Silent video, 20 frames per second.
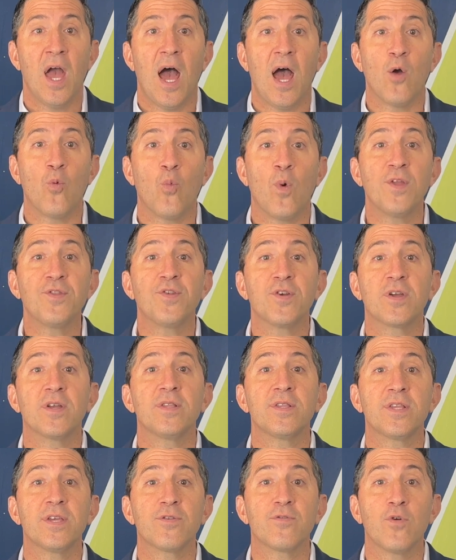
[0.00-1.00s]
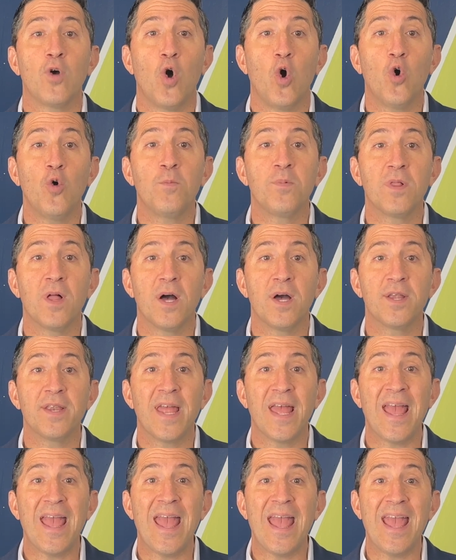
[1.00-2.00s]
on when to consider whole blood
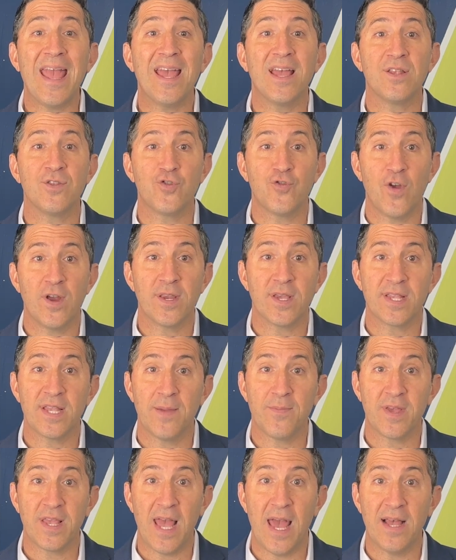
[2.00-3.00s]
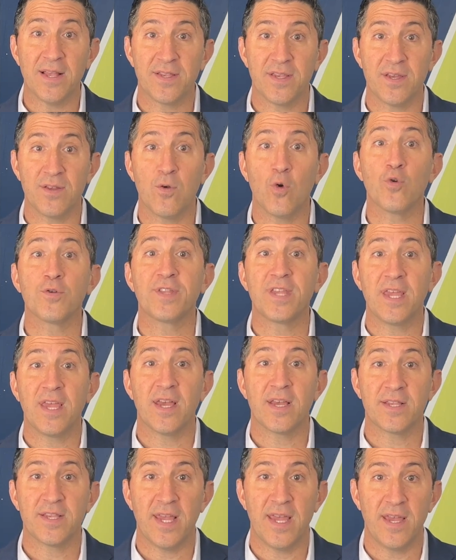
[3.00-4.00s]
and tranexamic acid, or
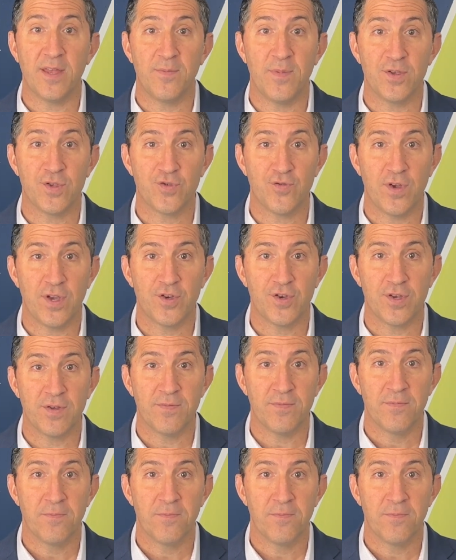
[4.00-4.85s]
TXA, administration.